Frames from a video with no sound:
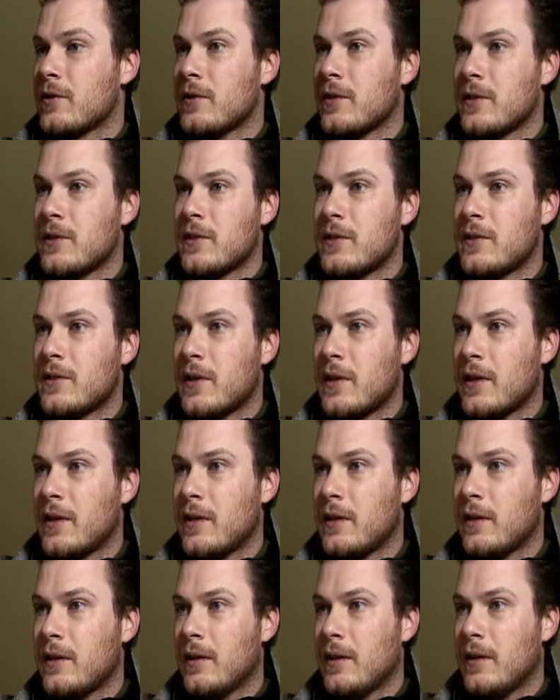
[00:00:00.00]
this is
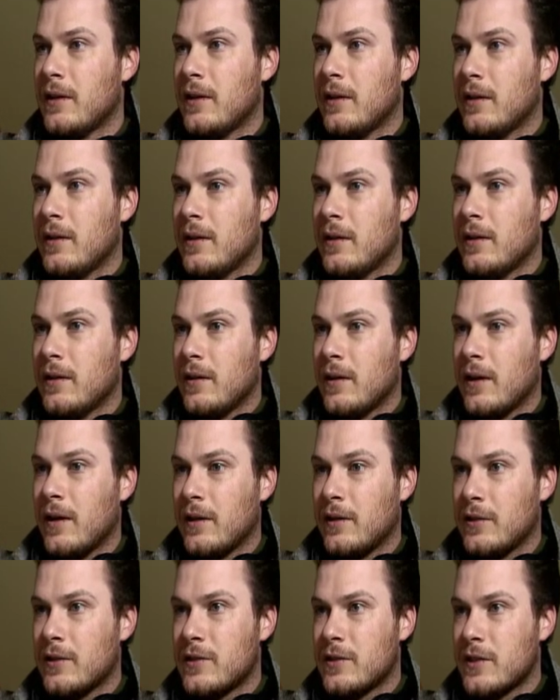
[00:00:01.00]
a
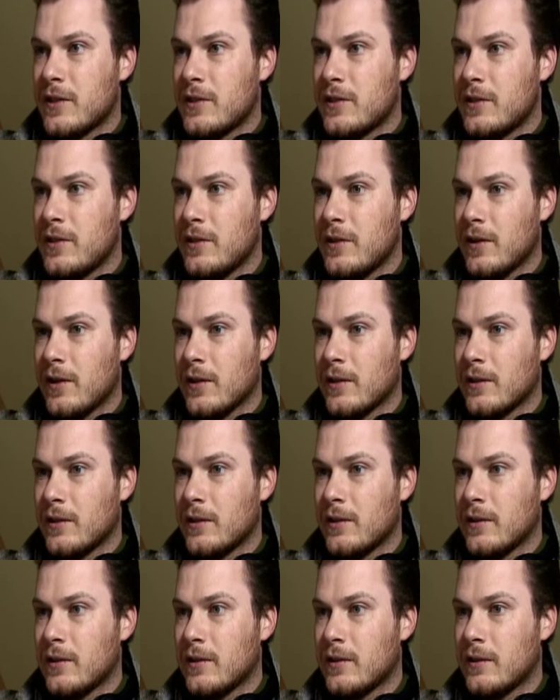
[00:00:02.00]

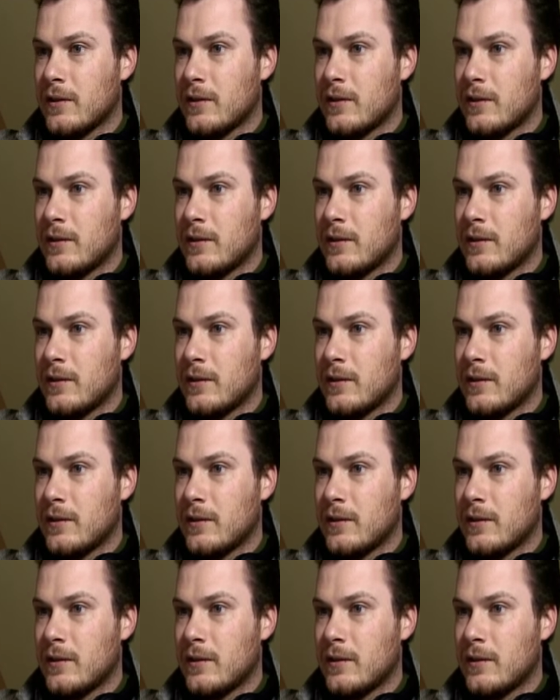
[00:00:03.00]
$160